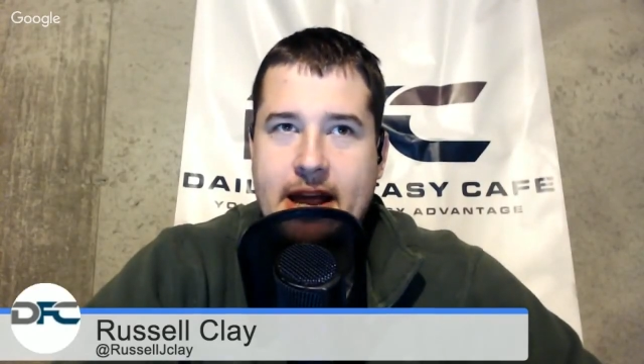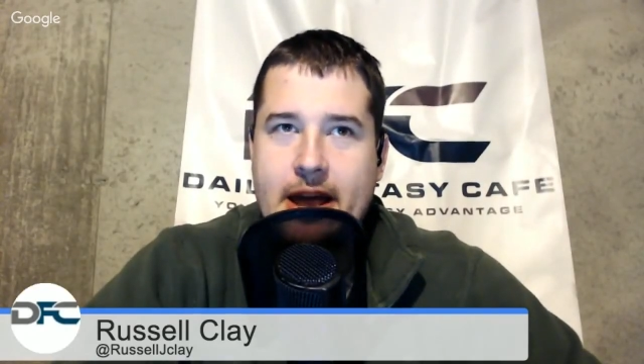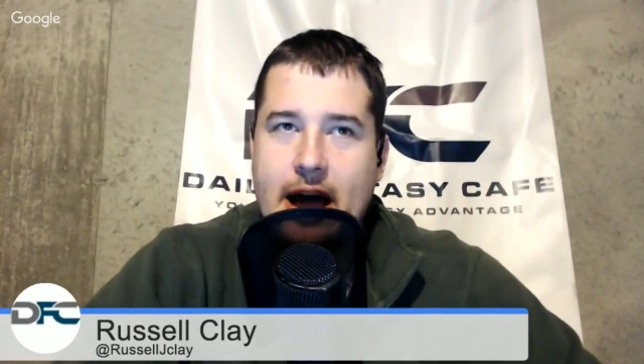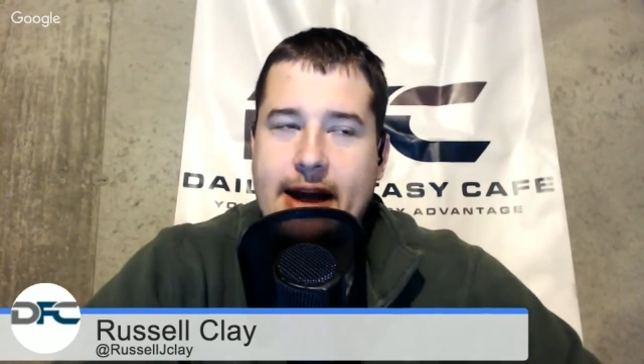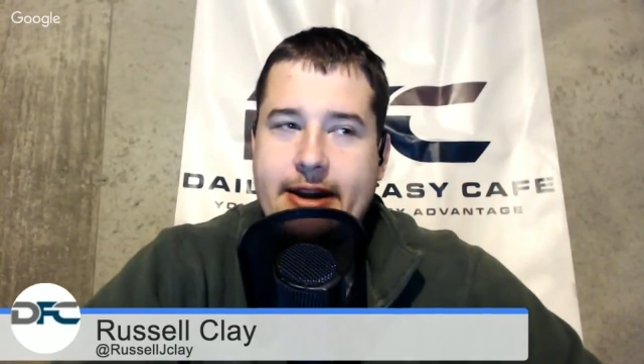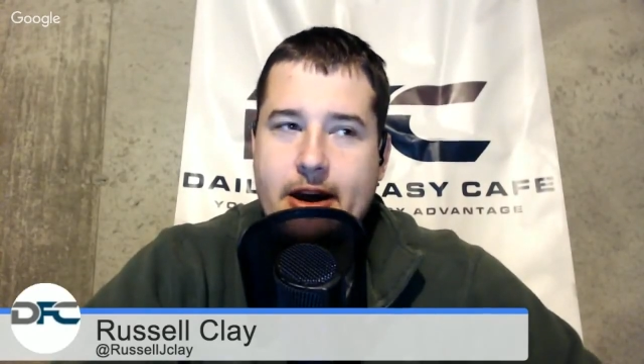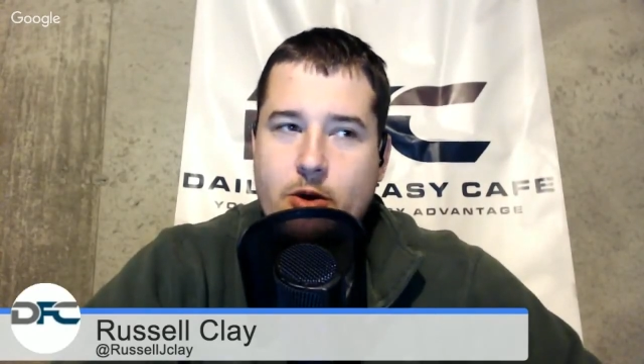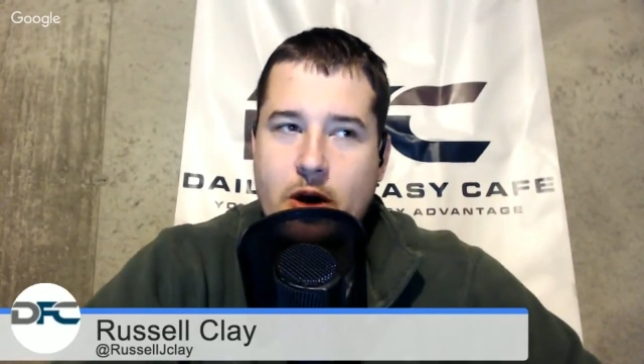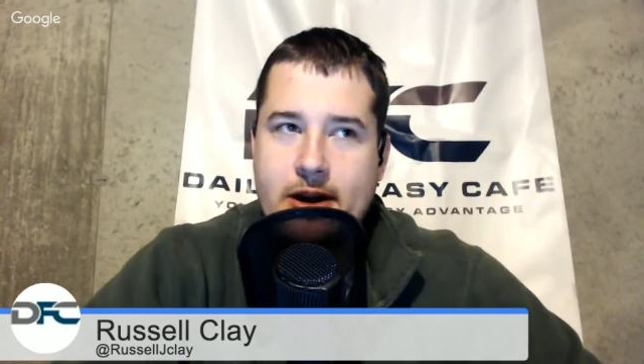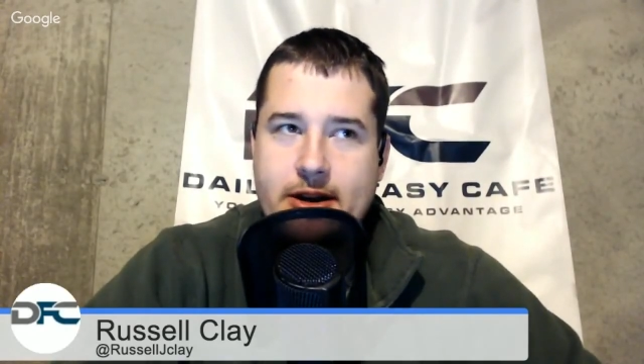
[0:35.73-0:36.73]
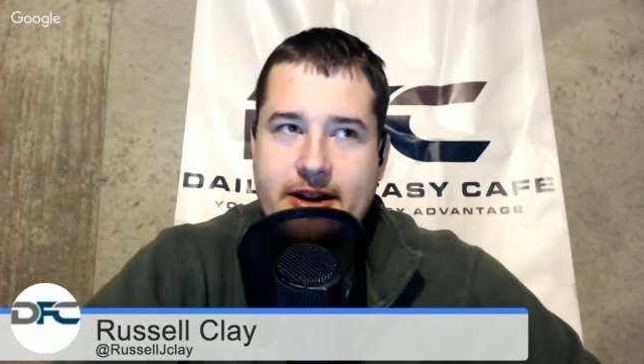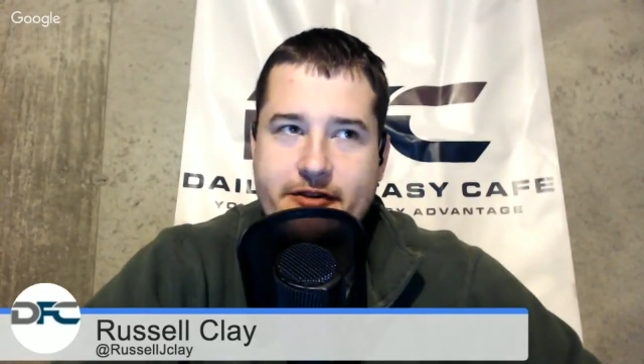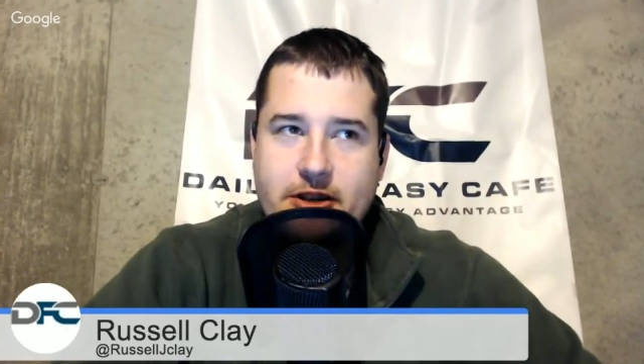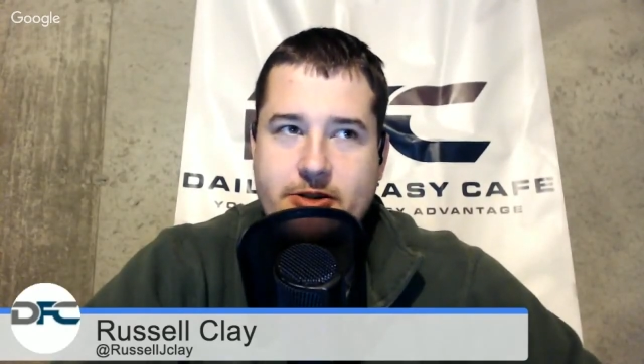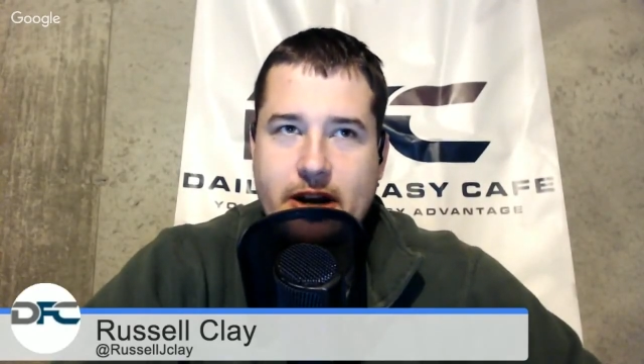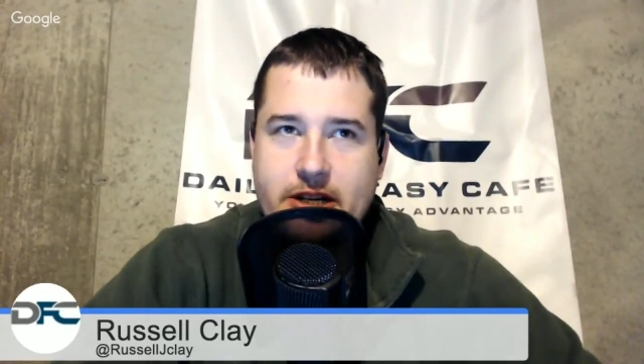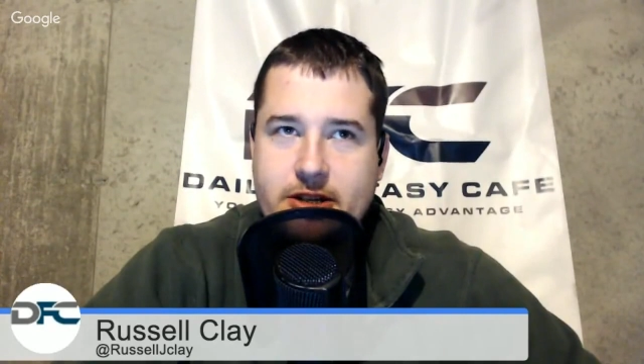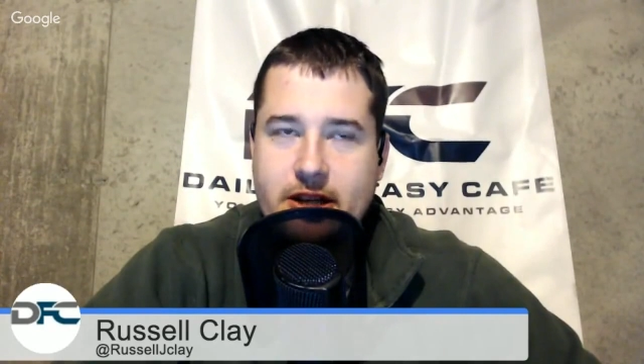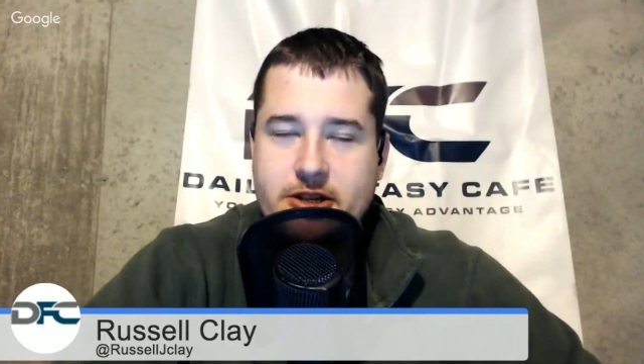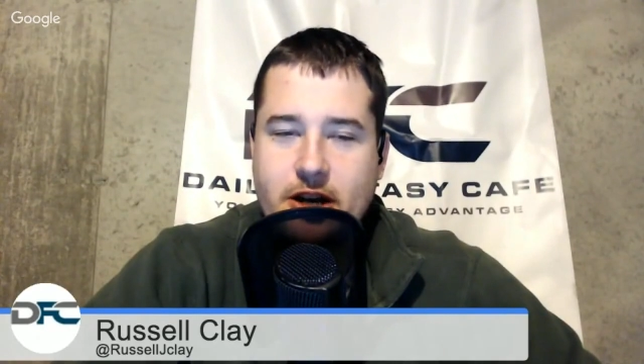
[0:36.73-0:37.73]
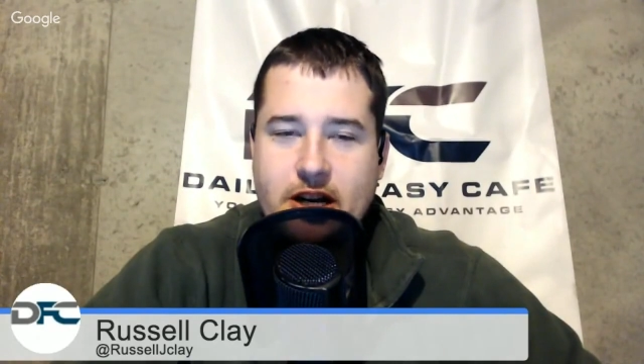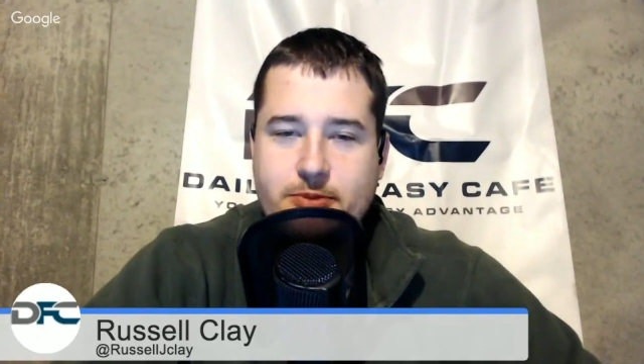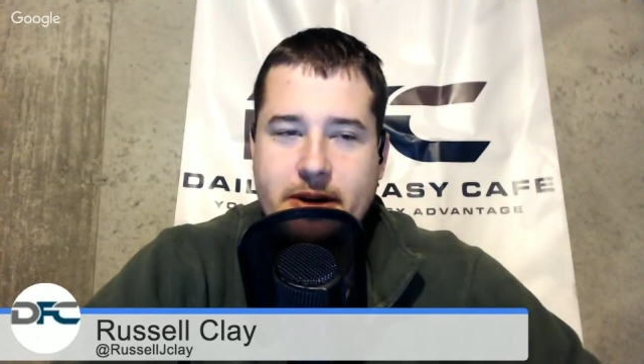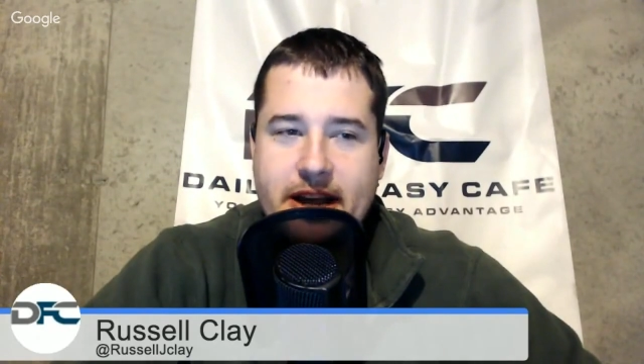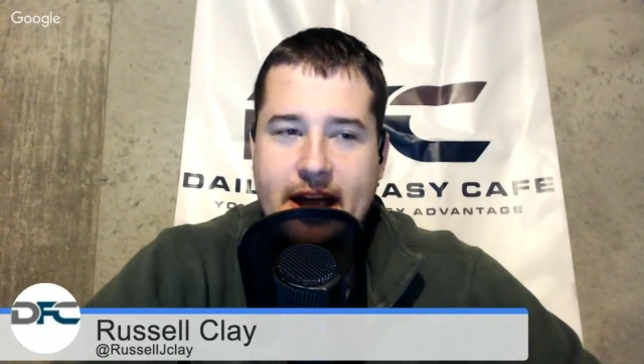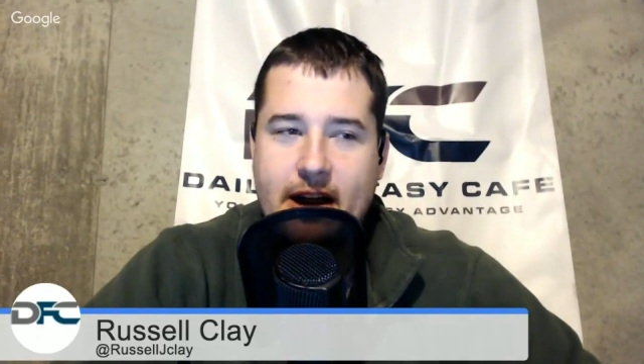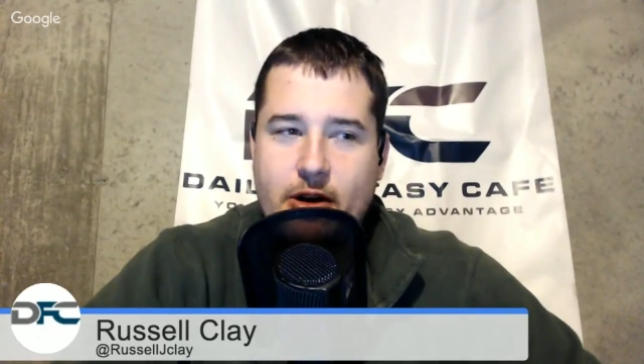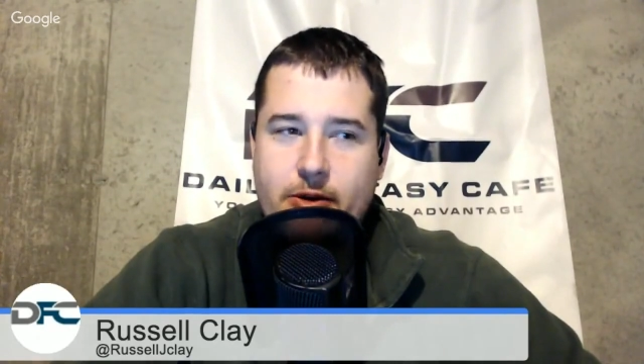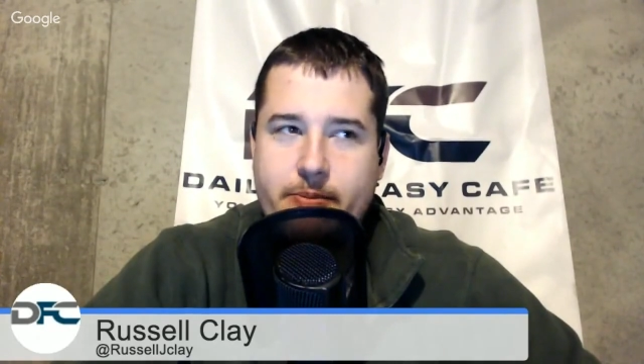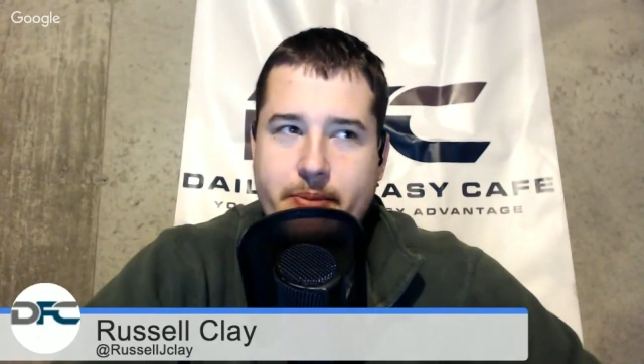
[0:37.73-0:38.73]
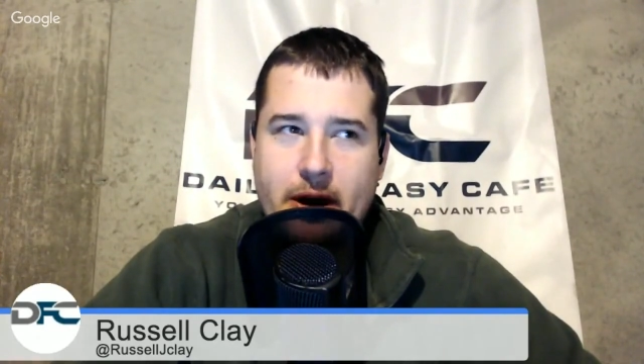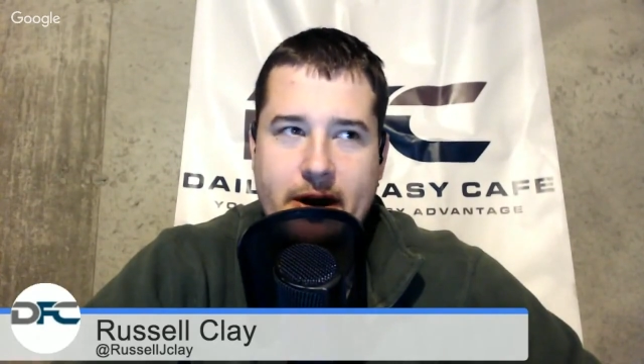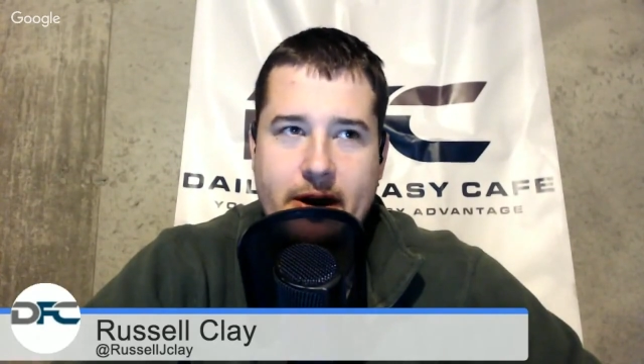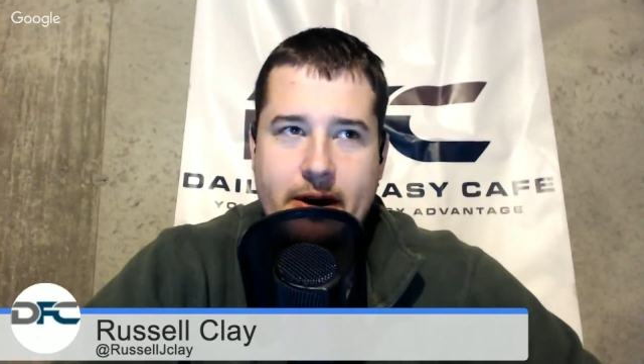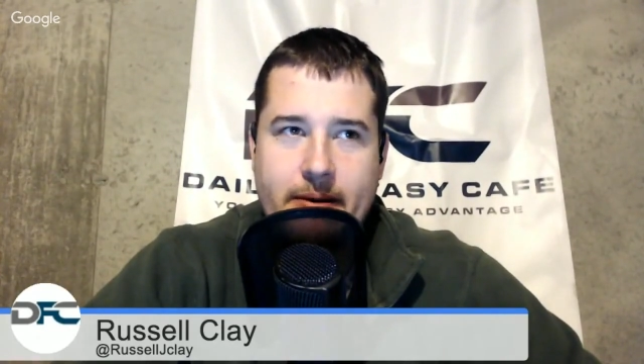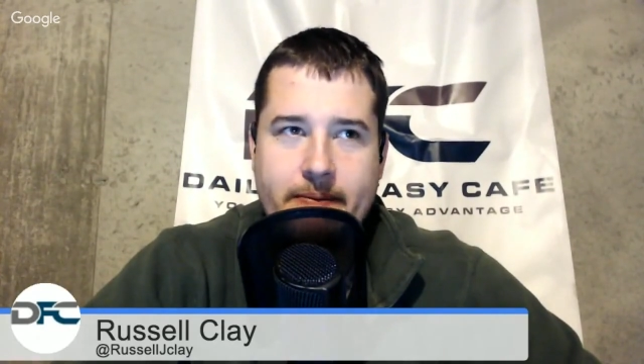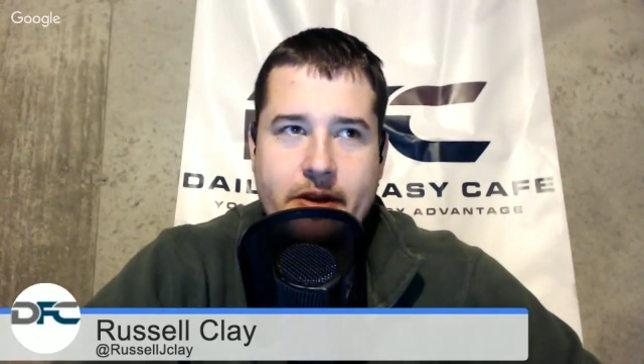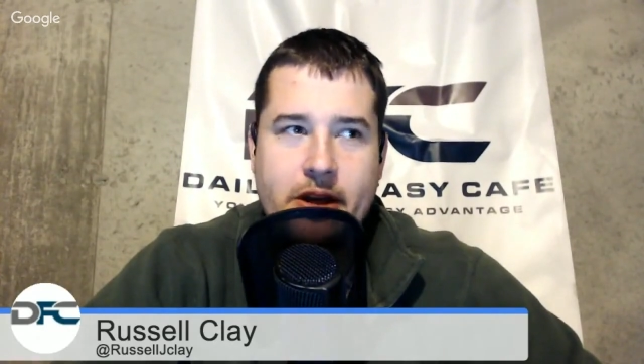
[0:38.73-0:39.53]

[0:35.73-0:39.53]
I kind of went in a different direction than Josh McCown, but um,